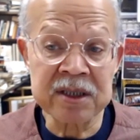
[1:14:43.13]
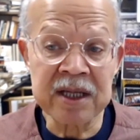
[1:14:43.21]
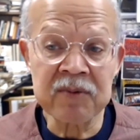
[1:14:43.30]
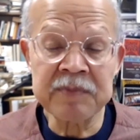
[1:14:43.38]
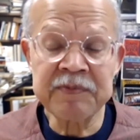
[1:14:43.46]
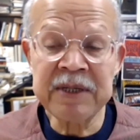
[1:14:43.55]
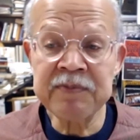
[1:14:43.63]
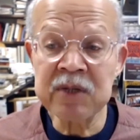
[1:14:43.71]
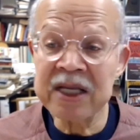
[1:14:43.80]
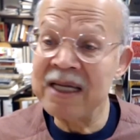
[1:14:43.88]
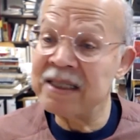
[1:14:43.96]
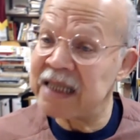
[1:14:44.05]
There were people
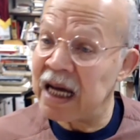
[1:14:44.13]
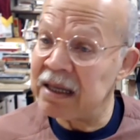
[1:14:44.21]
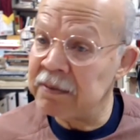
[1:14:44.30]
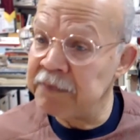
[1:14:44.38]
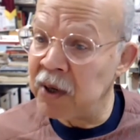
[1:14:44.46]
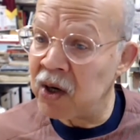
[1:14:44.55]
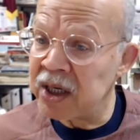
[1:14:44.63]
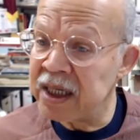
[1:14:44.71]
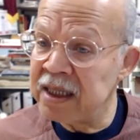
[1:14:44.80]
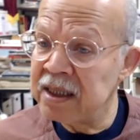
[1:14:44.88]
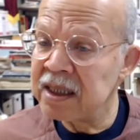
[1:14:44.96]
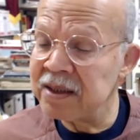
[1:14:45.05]
inside the
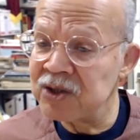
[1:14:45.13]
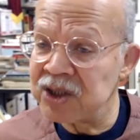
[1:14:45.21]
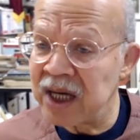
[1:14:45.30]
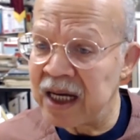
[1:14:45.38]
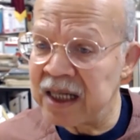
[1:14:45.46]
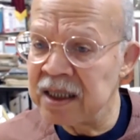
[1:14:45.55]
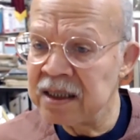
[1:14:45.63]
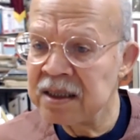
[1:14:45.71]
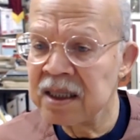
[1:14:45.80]
party in China